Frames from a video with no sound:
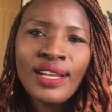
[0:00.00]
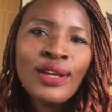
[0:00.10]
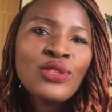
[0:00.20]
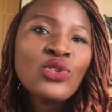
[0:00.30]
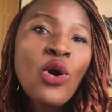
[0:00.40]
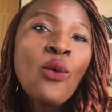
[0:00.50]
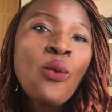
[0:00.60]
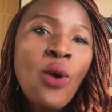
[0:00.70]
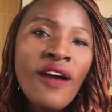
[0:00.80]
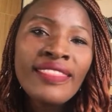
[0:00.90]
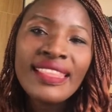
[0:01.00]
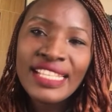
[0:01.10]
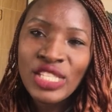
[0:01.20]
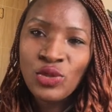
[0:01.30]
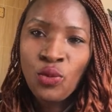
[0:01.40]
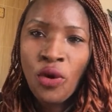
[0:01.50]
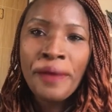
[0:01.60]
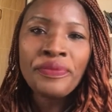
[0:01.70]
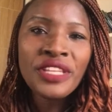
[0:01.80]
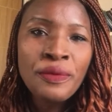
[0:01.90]
So what is Web
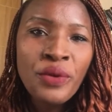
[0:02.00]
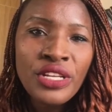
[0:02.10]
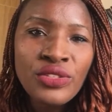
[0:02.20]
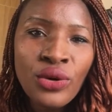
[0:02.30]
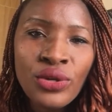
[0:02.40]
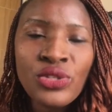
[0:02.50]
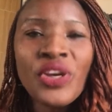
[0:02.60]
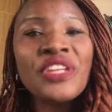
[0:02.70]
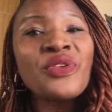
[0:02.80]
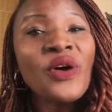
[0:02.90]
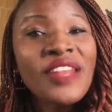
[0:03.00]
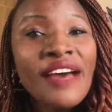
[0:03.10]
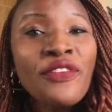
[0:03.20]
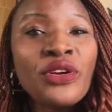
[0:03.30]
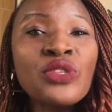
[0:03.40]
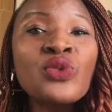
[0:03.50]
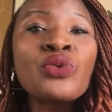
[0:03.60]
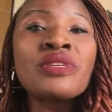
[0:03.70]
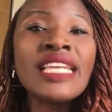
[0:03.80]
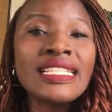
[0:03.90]
3.0? So in order for us to
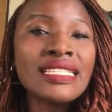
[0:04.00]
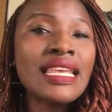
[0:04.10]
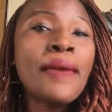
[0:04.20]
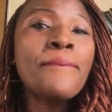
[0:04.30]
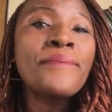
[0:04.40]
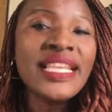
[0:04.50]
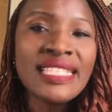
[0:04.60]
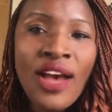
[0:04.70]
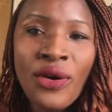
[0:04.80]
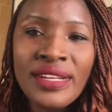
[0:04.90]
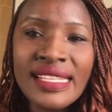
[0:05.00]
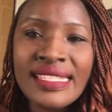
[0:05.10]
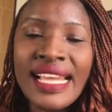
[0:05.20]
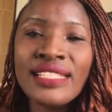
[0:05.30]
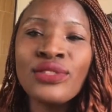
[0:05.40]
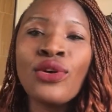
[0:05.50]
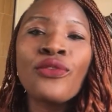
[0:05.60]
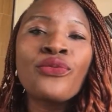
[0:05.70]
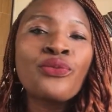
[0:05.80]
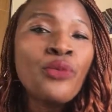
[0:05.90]
get a better understanding of
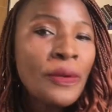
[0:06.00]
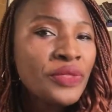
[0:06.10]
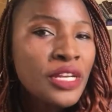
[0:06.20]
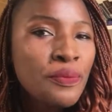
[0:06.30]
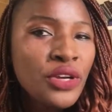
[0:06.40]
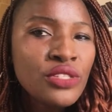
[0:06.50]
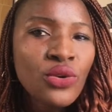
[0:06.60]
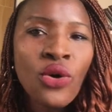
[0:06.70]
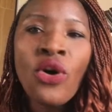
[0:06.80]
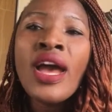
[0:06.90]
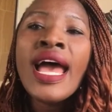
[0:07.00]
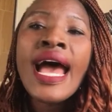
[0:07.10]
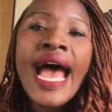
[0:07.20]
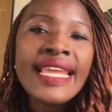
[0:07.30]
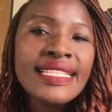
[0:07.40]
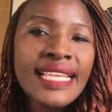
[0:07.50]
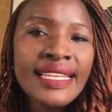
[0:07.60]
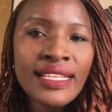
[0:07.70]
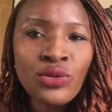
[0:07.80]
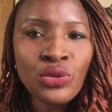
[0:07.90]
Web 3.0, I
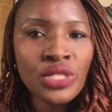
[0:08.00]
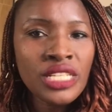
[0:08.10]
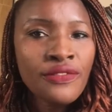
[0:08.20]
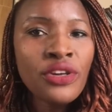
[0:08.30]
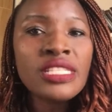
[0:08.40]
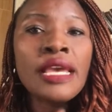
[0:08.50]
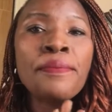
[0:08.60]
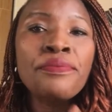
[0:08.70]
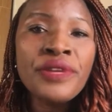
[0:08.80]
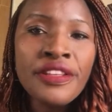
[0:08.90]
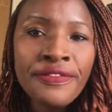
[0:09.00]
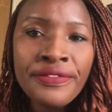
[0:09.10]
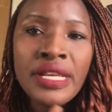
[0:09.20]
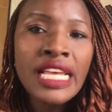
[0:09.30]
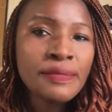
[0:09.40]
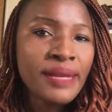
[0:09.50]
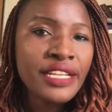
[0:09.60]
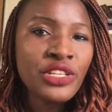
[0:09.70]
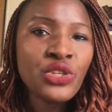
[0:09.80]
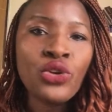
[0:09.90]
decided to give us a brief
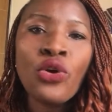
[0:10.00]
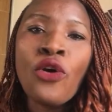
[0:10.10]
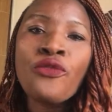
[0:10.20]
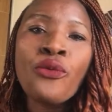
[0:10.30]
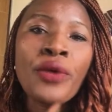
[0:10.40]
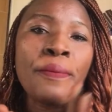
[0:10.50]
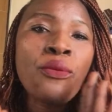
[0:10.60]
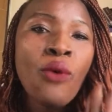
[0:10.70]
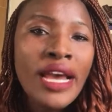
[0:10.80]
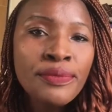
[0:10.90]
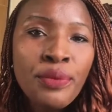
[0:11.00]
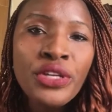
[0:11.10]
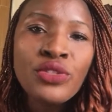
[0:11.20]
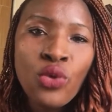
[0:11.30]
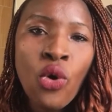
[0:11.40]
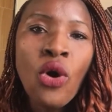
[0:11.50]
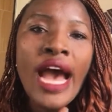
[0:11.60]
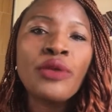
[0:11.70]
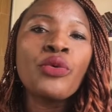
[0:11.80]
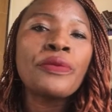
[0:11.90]
explanation of Web 1.0 and
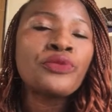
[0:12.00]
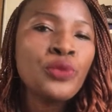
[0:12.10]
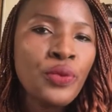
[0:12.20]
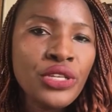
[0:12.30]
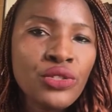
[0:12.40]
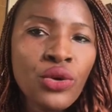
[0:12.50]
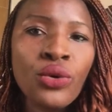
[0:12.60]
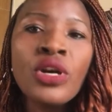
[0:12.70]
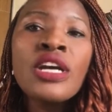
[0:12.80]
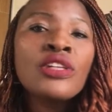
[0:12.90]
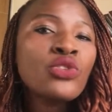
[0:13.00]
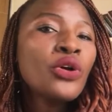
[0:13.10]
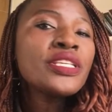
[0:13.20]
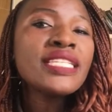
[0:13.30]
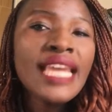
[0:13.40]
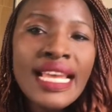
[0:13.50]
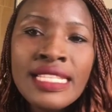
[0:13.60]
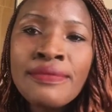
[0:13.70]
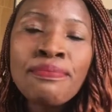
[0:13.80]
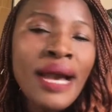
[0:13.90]
Web 2.0. So years
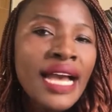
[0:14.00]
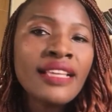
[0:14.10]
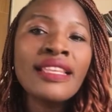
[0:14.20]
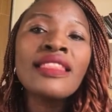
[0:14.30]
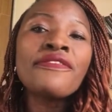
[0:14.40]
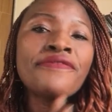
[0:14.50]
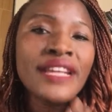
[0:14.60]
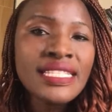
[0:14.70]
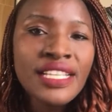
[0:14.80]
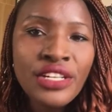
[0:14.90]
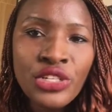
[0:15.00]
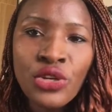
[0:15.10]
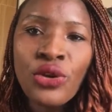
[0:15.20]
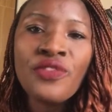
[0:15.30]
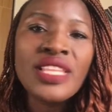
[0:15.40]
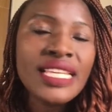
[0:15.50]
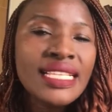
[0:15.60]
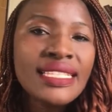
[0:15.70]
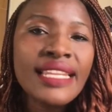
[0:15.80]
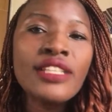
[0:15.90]
back, in the first generation of the
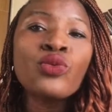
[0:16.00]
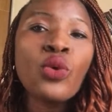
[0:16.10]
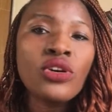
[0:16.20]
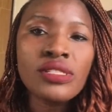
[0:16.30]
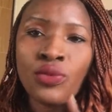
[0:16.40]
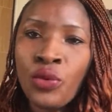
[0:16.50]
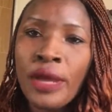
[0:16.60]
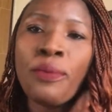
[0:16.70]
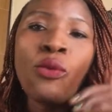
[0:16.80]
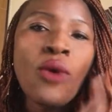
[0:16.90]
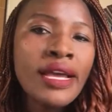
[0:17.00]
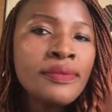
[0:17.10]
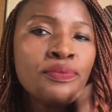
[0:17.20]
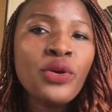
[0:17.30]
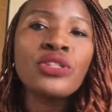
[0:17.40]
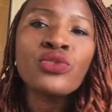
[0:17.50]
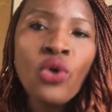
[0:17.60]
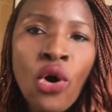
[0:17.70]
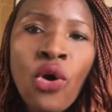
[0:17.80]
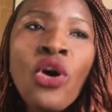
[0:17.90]
internet was Web
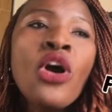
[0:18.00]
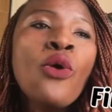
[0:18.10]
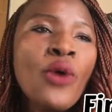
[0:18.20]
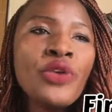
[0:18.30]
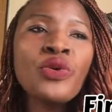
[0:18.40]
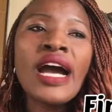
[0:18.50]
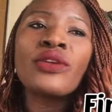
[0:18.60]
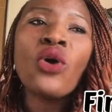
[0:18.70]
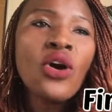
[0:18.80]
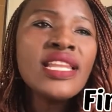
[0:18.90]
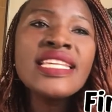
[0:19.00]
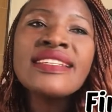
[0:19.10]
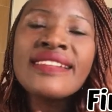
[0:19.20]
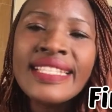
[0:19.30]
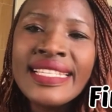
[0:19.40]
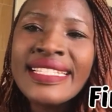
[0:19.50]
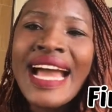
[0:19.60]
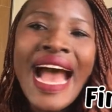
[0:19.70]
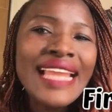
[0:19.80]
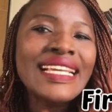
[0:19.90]
1.0, where you can only read
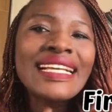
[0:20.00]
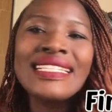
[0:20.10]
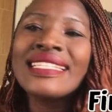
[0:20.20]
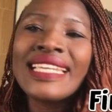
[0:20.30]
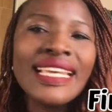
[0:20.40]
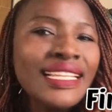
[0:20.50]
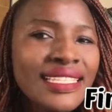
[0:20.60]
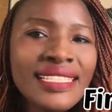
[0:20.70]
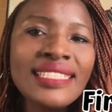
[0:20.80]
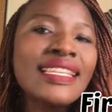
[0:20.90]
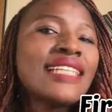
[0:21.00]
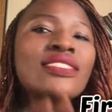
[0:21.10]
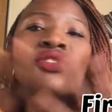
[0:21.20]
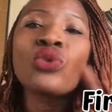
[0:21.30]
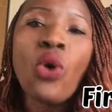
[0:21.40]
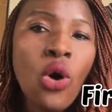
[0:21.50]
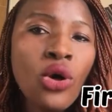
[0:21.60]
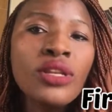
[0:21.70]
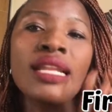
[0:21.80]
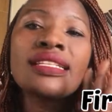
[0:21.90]
and click a link. That is all
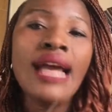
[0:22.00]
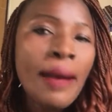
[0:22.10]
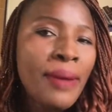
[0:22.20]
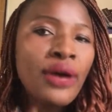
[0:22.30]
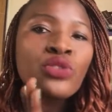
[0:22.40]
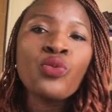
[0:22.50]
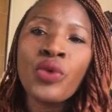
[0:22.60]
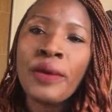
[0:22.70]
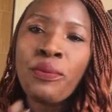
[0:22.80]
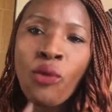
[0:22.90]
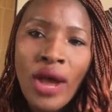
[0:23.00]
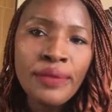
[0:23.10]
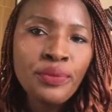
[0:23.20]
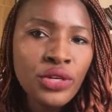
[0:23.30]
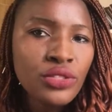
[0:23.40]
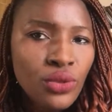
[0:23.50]
about Web 1.0.